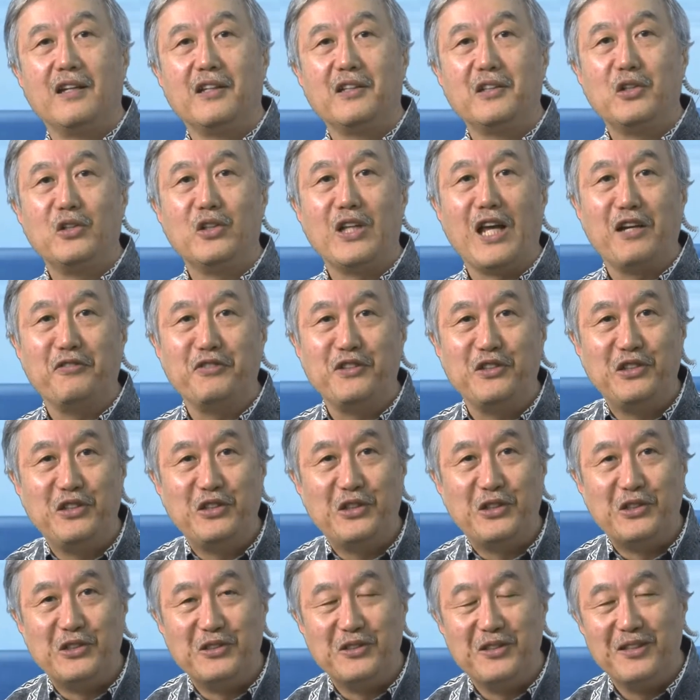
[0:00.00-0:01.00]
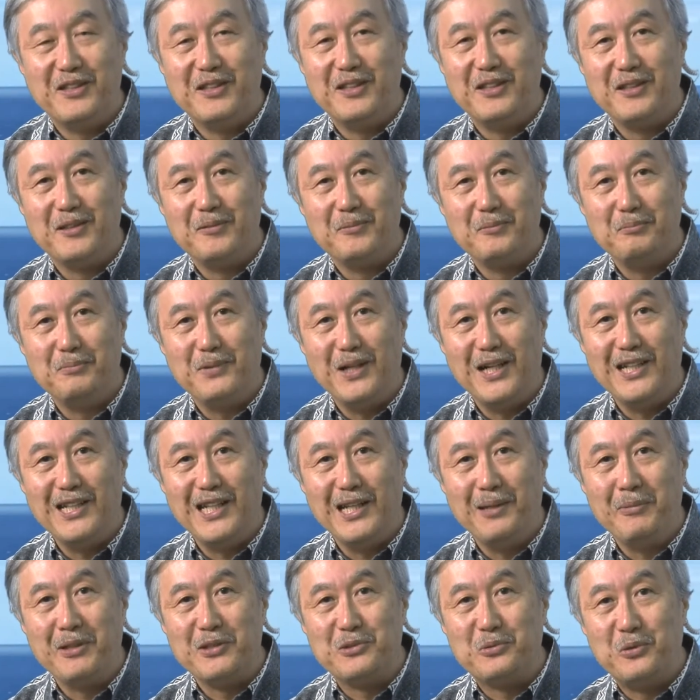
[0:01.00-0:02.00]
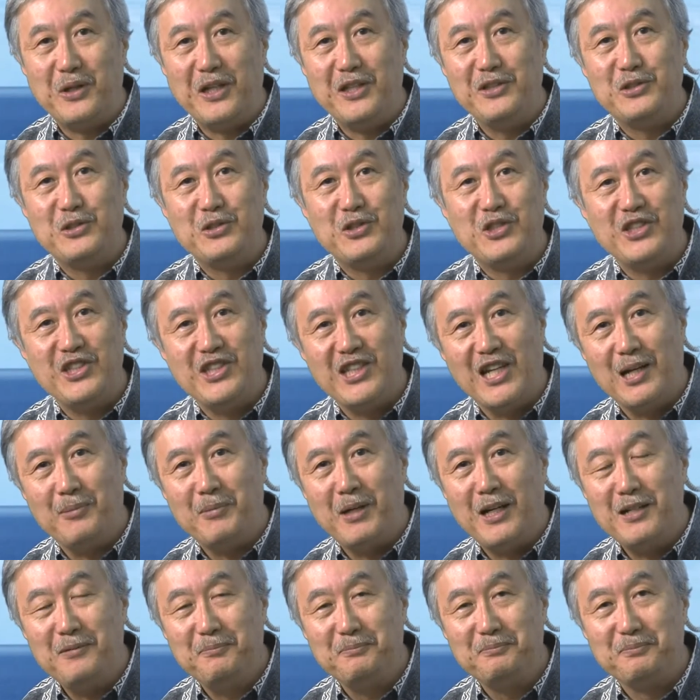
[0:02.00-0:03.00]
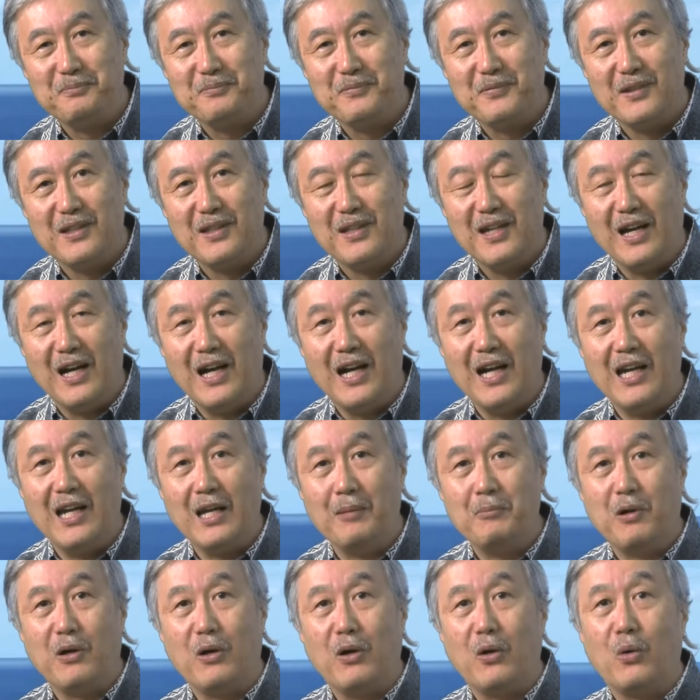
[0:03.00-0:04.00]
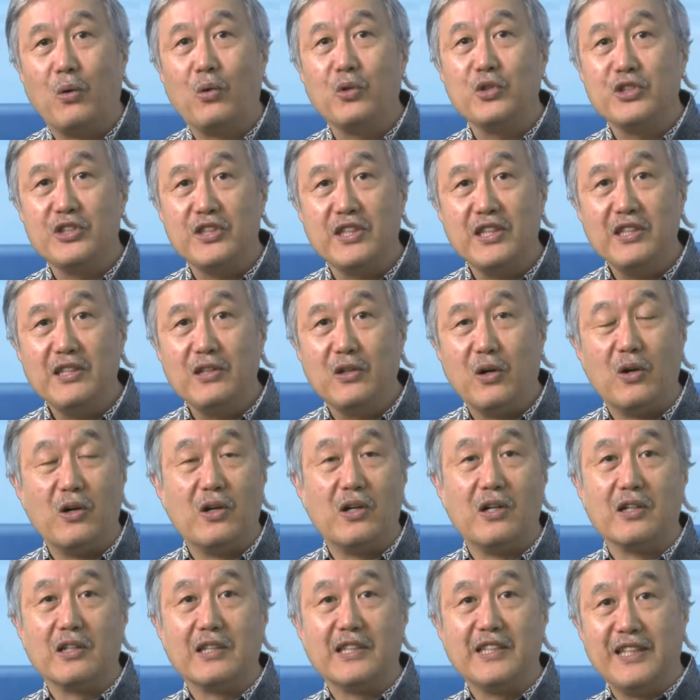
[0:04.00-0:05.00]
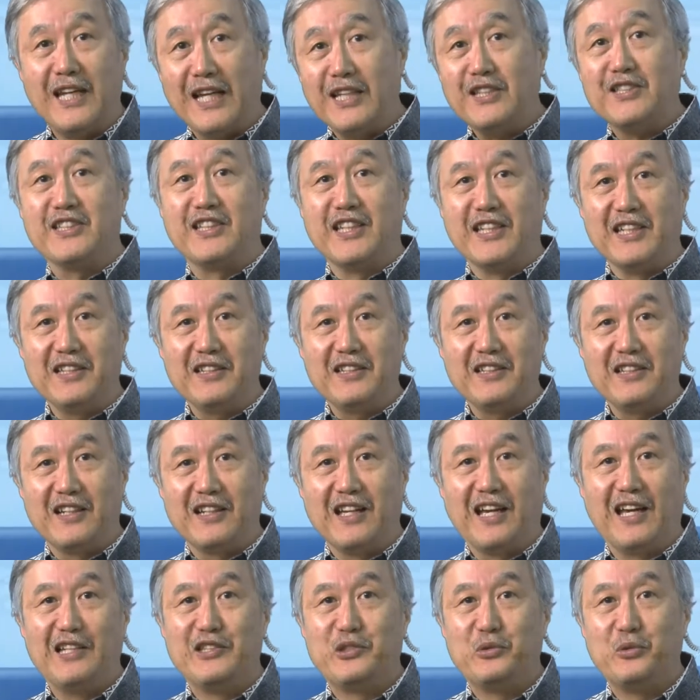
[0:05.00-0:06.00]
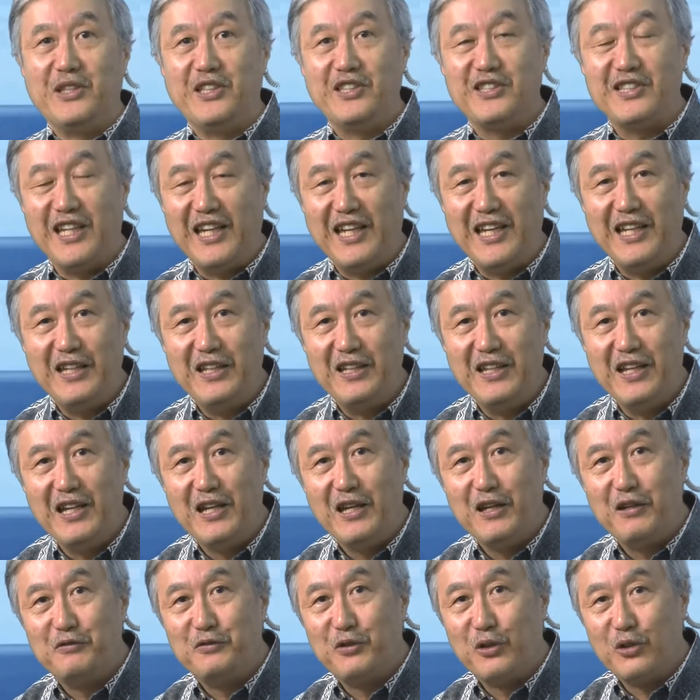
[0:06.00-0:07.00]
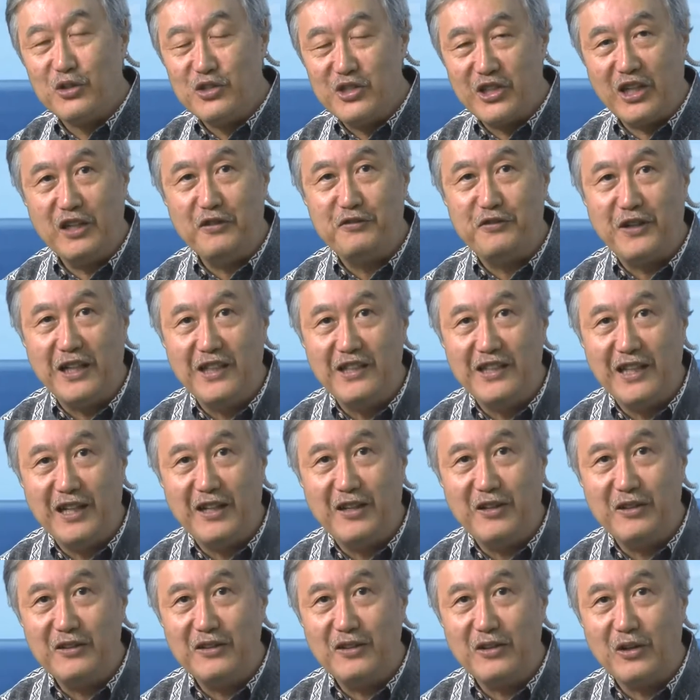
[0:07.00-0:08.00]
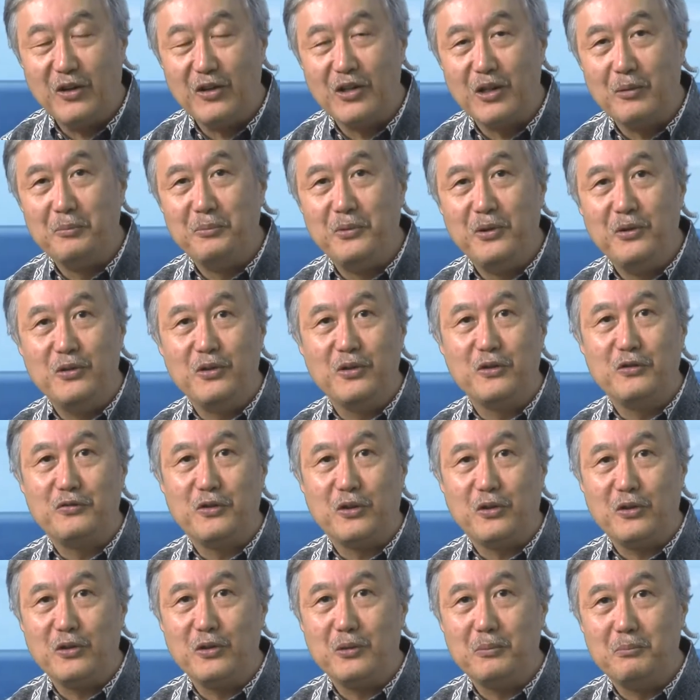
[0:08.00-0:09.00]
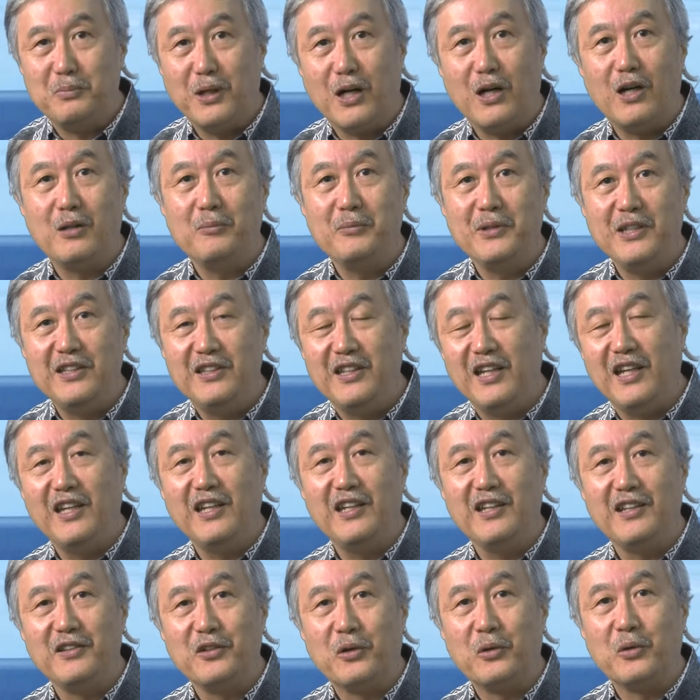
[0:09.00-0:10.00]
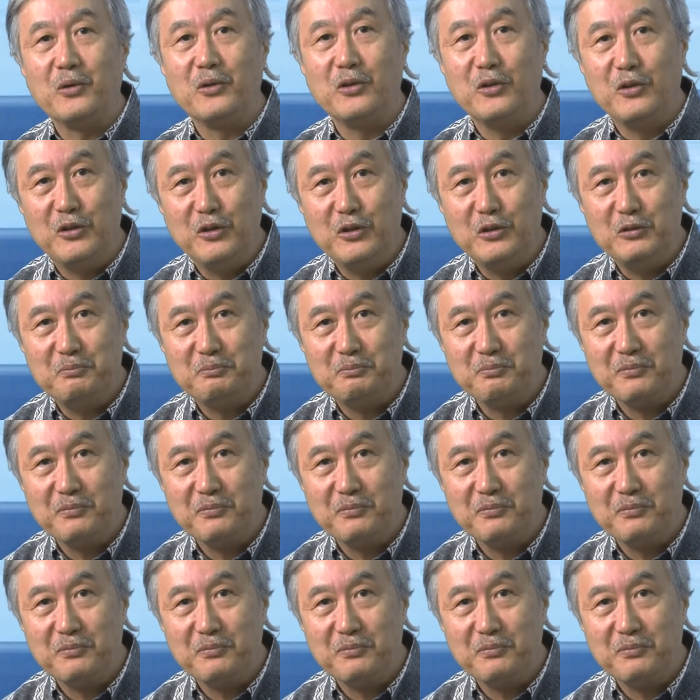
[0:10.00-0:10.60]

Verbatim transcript: Good afternoon. My name is Ray Tsuchiyama. I am hosting or guesting, as we say, for Jay Fidel on a beautiful, balmy day in Honolulu.